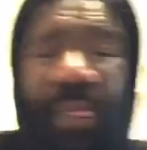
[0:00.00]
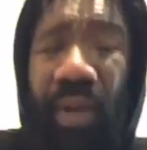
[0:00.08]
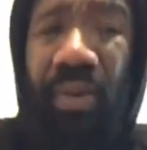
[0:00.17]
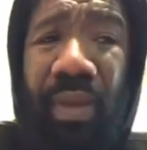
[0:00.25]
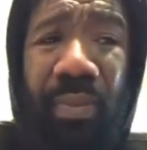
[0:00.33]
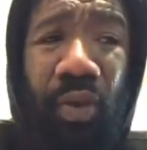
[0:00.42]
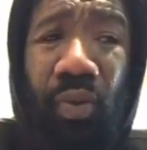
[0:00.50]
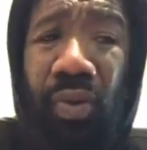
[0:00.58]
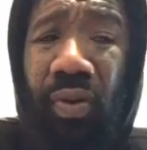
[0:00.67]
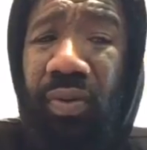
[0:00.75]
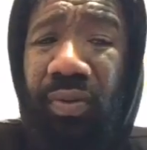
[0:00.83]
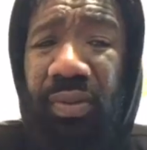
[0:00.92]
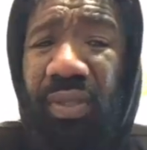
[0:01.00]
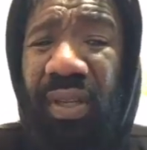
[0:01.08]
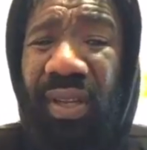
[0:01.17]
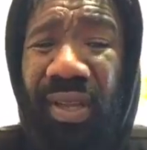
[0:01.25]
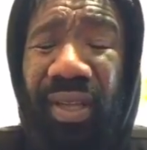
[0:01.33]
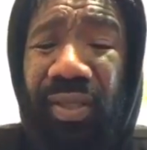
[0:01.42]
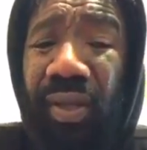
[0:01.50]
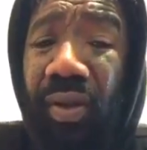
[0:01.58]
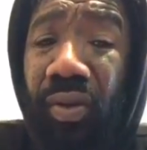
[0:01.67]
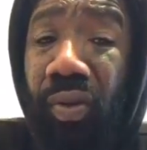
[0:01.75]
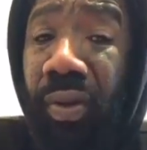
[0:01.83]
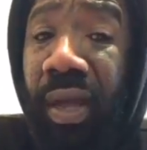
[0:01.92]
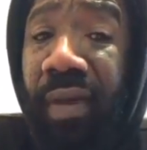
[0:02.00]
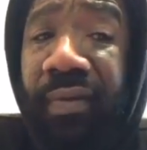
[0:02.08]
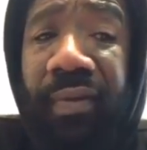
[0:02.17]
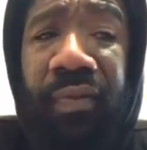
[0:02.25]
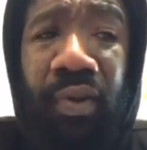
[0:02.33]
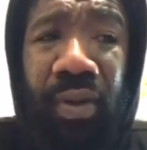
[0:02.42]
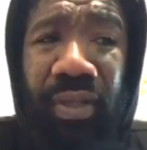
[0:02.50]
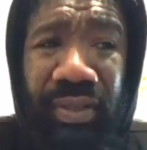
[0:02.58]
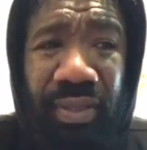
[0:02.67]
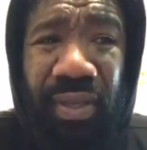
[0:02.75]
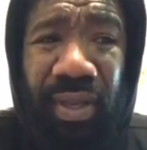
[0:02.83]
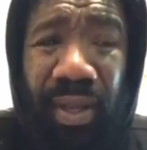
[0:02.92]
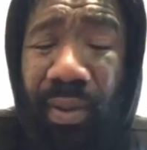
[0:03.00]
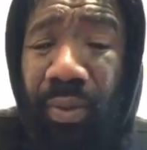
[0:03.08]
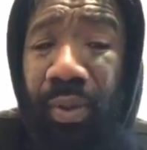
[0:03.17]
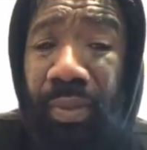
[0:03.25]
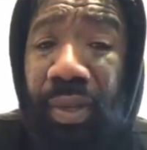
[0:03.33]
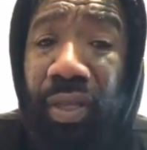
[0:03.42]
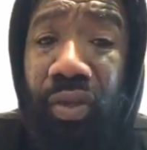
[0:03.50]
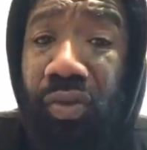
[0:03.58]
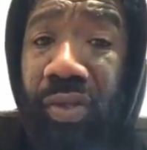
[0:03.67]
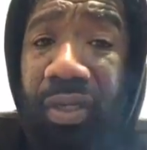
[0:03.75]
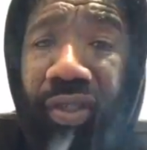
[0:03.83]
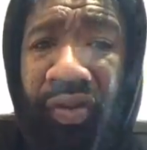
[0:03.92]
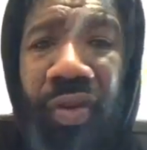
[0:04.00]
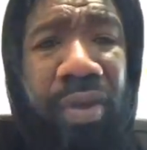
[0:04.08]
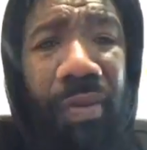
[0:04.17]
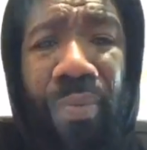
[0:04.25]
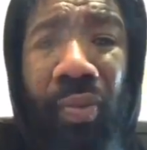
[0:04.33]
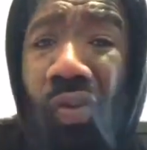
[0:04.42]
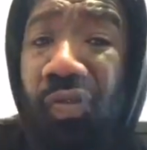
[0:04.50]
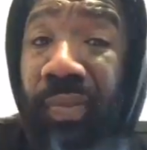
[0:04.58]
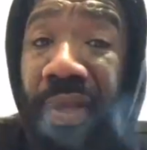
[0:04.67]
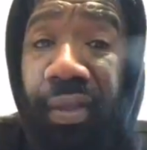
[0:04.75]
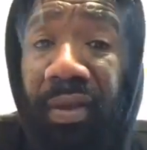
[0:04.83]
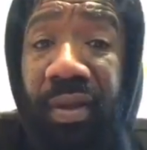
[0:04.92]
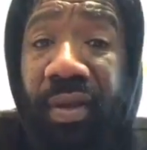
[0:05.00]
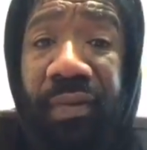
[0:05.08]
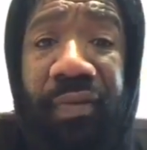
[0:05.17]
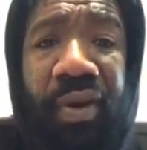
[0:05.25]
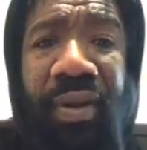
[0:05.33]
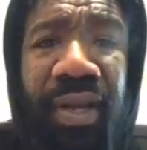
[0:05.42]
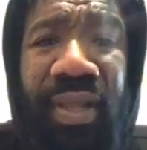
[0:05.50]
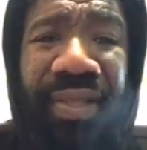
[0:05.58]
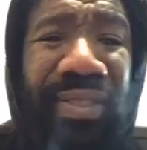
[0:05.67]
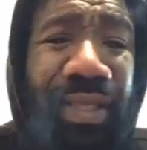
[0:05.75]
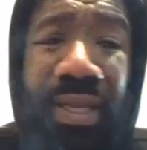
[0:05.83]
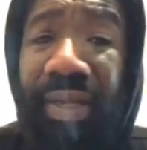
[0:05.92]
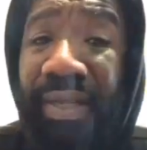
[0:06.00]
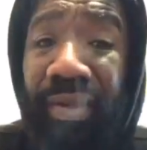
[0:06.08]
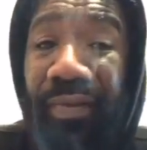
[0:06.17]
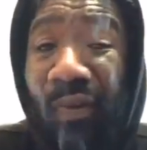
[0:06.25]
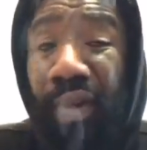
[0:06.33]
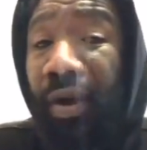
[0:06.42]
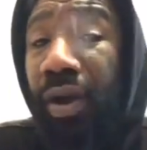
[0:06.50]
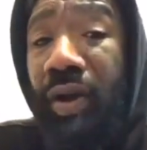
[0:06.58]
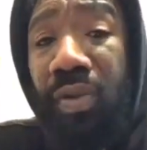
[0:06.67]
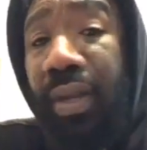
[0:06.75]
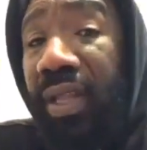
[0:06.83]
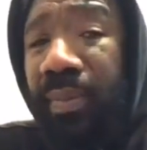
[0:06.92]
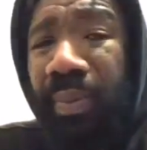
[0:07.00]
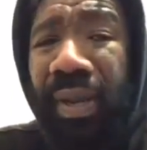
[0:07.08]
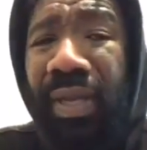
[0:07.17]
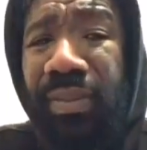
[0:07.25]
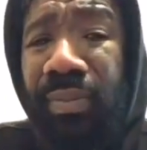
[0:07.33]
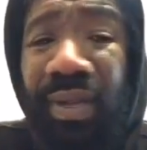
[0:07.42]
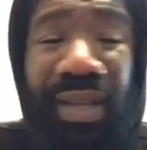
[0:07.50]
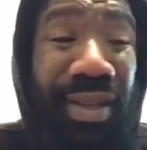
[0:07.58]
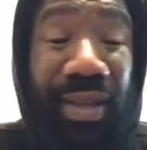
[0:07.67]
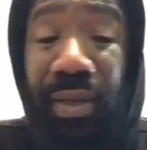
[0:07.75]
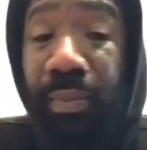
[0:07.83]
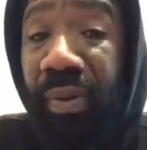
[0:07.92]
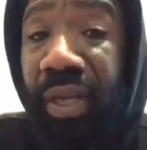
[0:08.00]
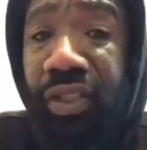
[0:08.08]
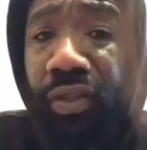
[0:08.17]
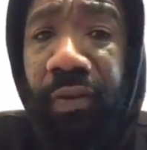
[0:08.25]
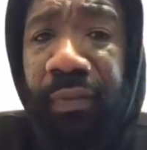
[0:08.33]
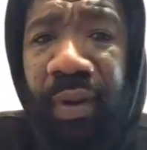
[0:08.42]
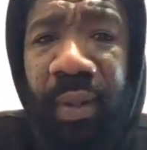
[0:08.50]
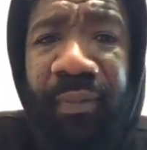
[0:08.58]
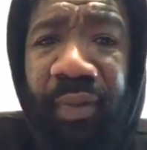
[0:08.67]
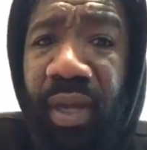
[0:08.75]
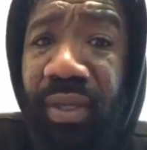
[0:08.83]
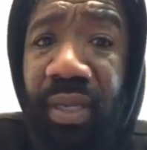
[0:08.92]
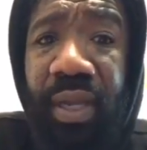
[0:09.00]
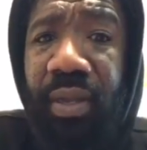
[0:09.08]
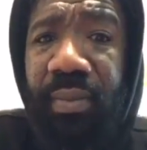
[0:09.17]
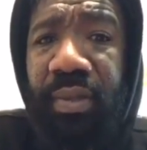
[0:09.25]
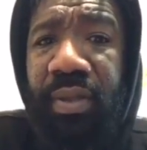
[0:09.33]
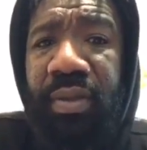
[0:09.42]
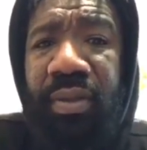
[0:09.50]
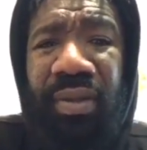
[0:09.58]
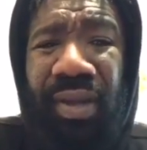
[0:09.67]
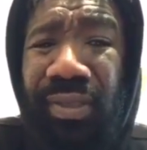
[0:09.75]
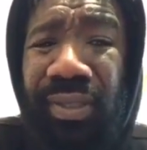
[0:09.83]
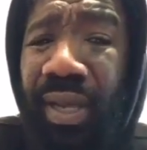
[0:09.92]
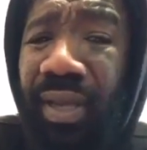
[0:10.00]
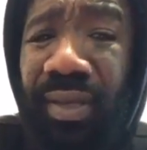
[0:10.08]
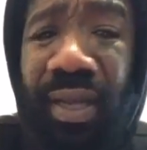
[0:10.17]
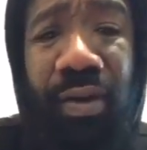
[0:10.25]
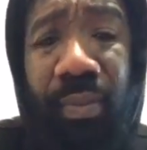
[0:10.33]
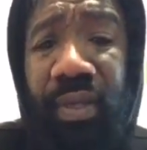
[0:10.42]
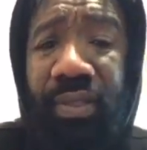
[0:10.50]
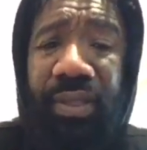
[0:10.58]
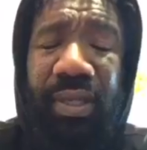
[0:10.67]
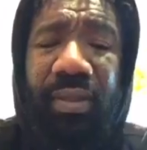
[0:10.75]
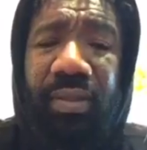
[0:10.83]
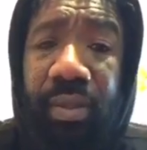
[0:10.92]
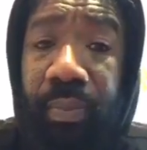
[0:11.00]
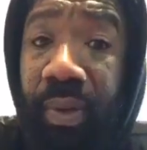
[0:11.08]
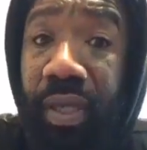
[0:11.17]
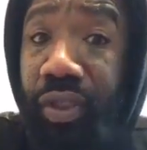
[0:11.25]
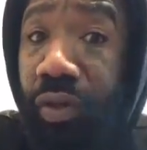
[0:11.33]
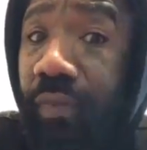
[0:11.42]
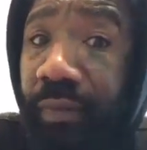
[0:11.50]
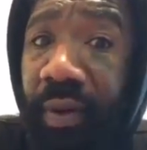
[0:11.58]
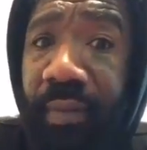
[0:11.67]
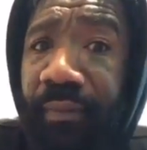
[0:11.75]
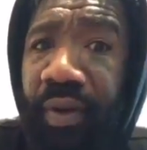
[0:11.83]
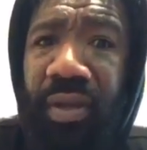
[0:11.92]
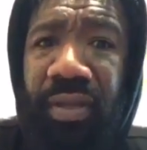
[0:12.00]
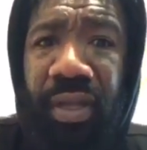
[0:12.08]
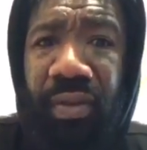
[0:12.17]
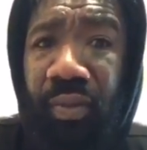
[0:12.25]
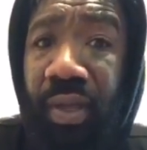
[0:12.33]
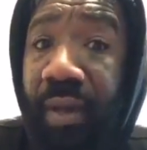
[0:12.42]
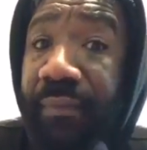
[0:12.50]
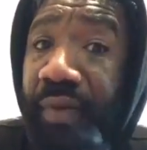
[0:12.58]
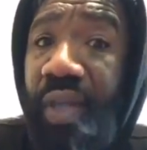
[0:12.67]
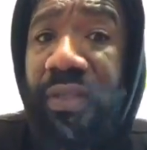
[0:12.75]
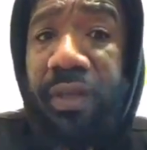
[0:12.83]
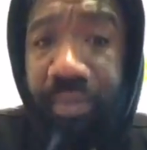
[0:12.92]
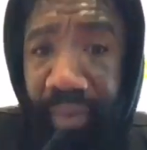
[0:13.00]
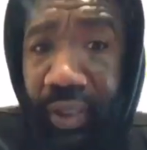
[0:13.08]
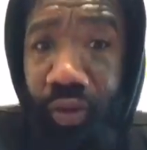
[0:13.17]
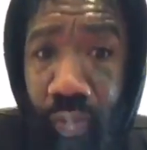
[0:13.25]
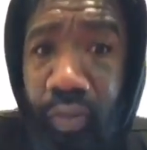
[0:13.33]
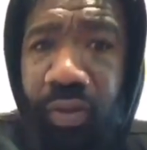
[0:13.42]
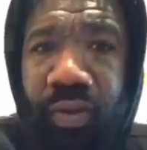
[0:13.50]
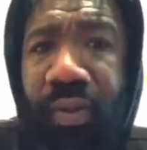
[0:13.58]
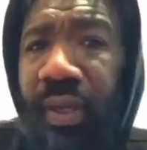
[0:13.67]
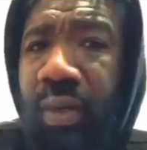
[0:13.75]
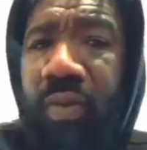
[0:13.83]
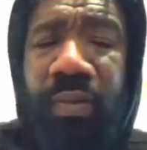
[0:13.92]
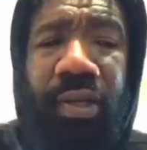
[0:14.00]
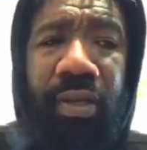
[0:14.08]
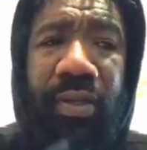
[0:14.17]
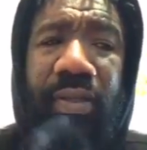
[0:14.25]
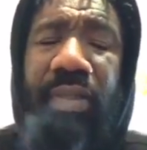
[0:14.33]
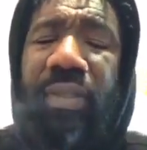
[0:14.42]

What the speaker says: don't get me wrong. It's all cool to have a voice, but blood, you trying to start a movement for another city, you for a whole nother place, blood, and the place you from fucked up. That don't make sense. The place you from fucked up. We got fucked up shit going on here, bro.